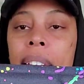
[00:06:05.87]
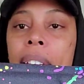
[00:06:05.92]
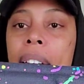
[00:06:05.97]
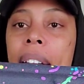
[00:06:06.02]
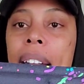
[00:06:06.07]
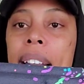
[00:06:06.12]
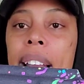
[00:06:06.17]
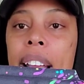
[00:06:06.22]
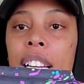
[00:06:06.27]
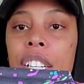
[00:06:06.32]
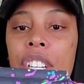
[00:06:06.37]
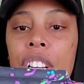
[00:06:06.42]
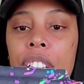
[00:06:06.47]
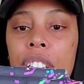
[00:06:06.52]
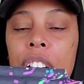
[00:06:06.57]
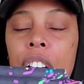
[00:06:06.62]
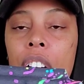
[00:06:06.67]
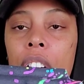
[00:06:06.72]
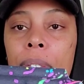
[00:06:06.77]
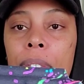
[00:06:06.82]
and they
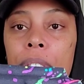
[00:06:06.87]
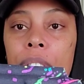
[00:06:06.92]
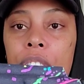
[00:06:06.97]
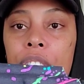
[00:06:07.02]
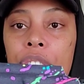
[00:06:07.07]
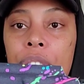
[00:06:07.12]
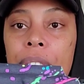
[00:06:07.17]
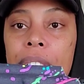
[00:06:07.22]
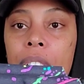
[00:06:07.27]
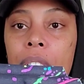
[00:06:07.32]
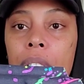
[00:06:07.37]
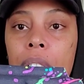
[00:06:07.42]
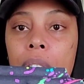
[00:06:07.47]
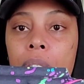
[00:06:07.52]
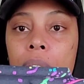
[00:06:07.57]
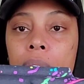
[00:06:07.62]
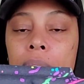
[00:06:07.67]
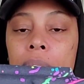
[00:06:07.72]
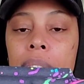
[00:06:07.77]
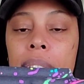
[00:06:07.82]
just cover the trigger
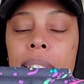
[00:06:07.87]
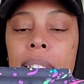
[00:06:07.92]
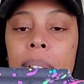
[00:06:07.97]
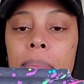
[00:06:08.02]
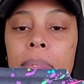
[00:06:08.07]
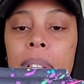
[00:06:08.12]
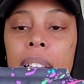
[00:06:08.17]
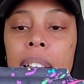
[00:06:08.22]
guard is something